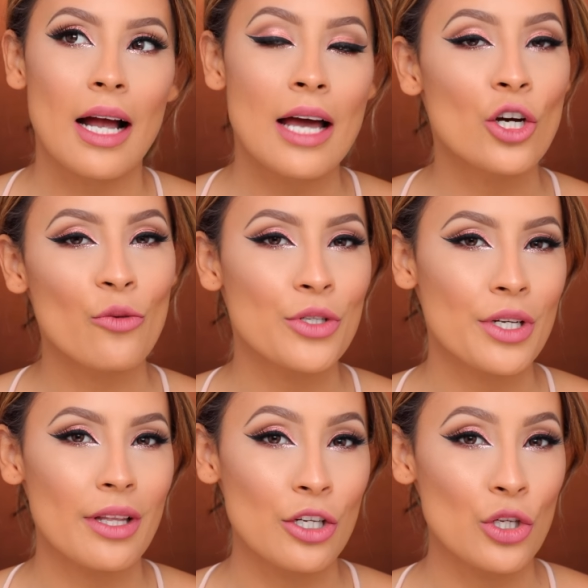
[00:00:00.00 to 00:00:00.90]
Like, I know I've been
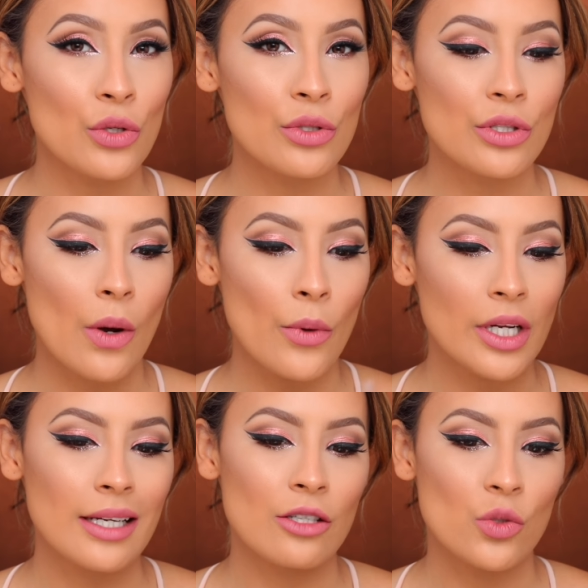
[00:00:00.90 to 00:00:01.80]
doing a lot of nudes, so I want
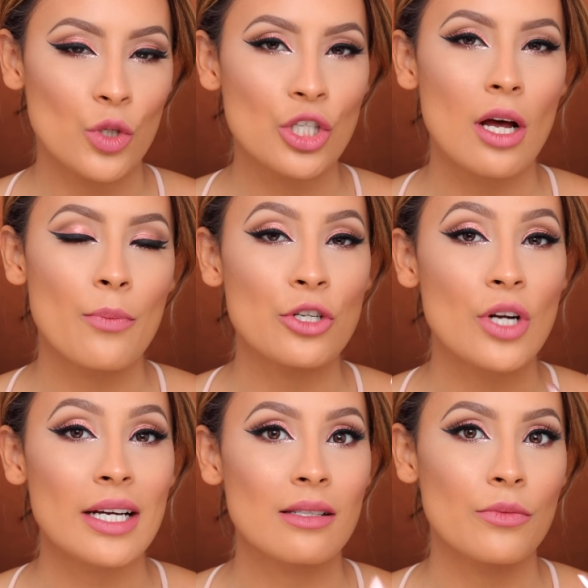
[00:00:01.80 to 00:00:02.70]
to kind of switch it up and
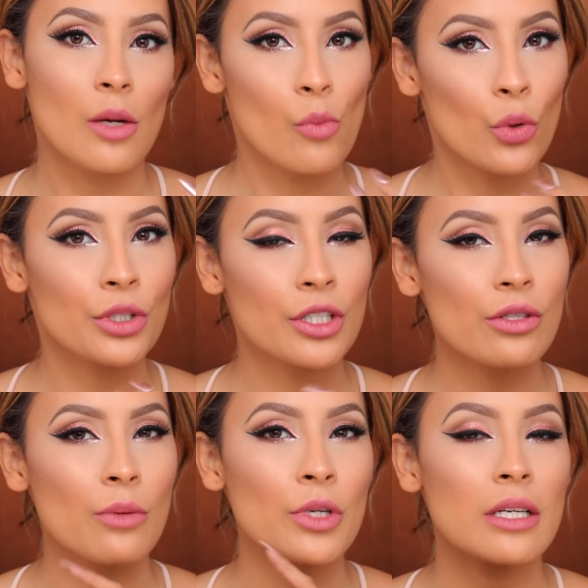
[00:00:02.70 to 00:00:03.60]
try something bolder,
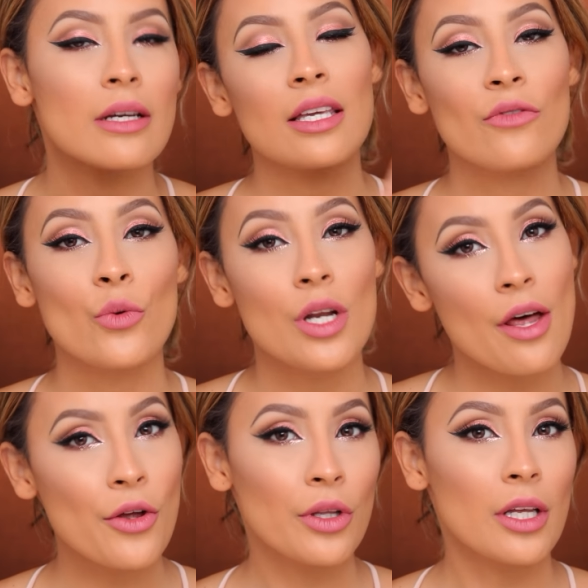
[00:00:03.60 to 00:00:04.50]
so I'm going to give you
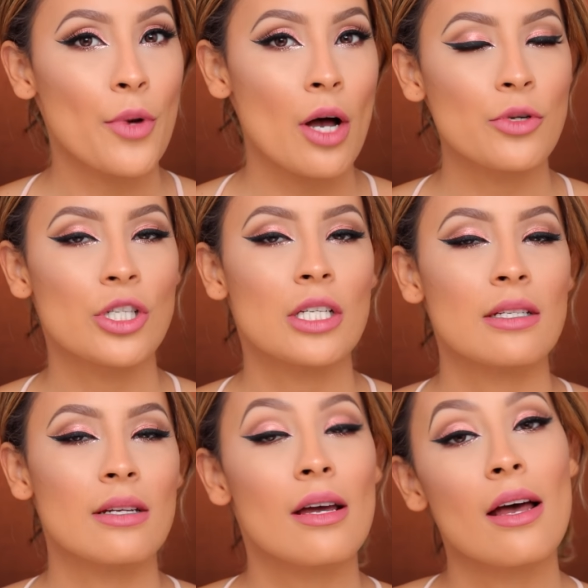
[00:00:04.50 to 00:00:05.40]
another lip
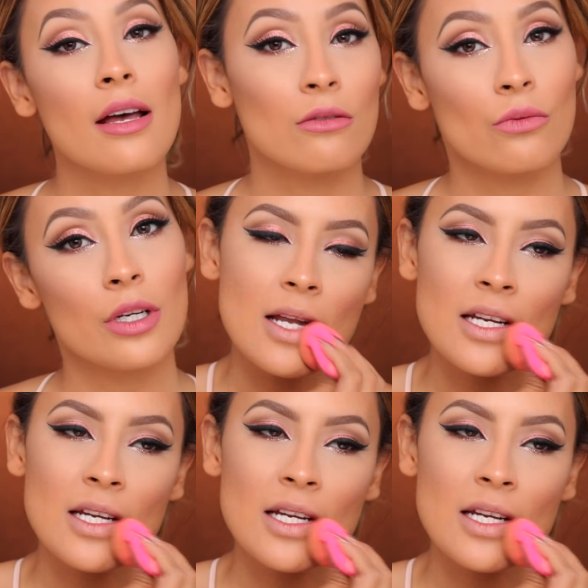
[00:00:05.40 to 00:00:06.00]
option as well.